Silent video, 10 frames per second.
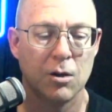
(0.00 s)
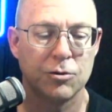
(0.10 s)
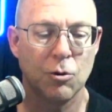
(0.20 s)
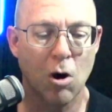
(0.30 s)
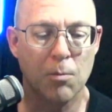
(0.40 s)

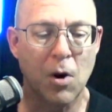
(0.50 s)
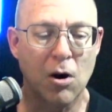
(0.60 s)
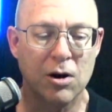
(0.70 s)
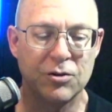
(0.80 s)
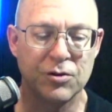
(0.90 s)
To all
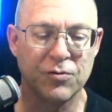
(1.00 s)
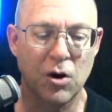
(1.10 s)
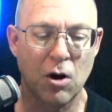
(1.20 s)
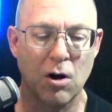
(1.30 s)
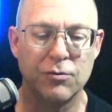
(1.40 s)
parties
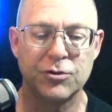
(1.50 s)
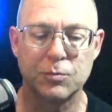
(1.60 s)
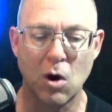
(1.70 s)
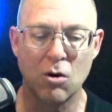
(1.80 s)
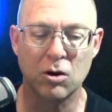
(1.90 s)
involved, small